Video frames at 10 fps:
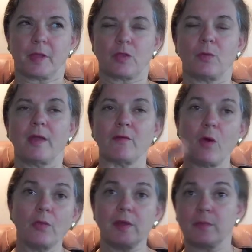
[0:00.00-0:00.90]
So we have
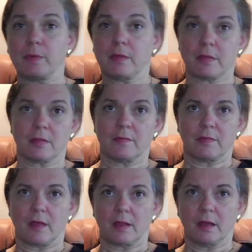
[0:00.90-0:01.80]
all these pieces
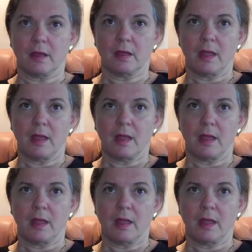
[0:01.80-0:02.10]
of data.